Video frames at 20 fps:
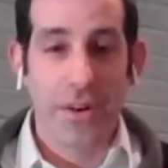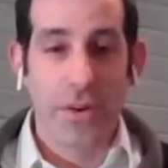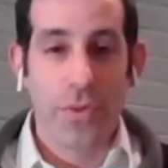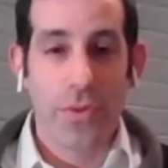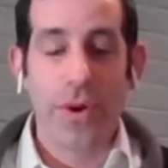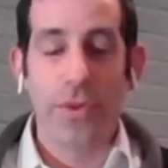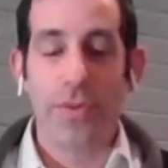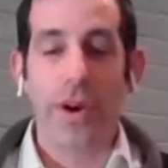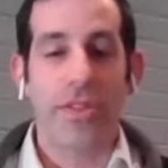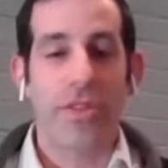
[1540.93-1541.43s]

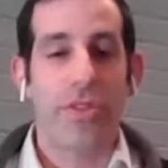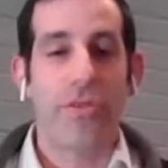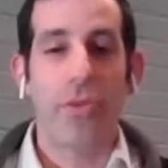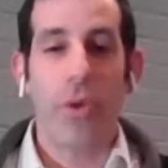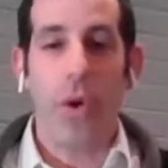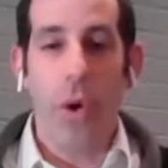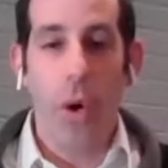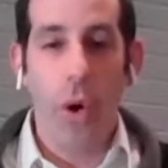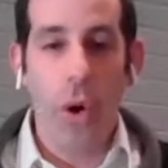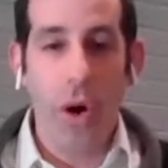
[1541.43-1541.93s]
we went
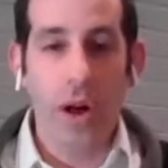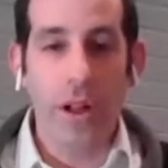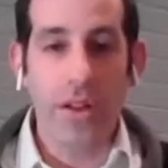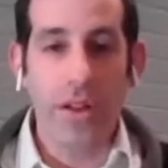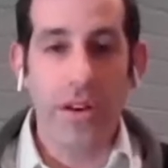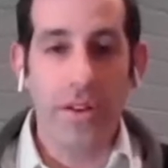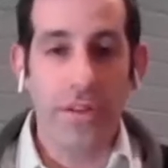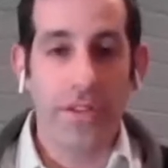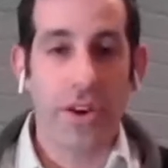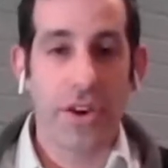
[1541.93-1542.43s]
through
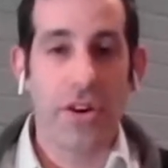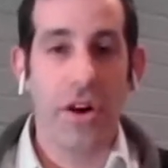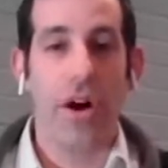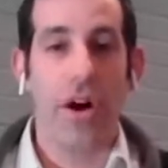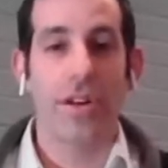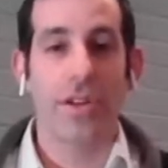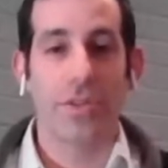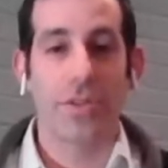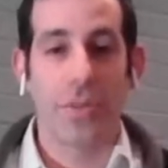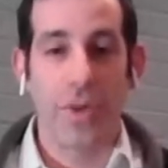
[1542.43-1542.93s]
all of the
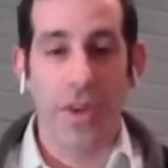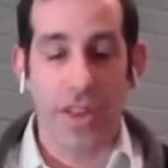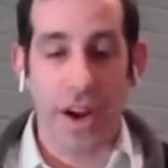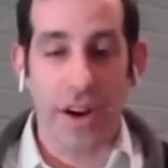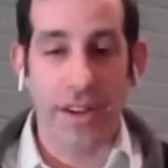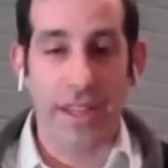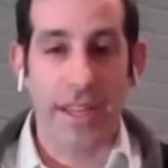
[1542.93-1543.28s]
cards with our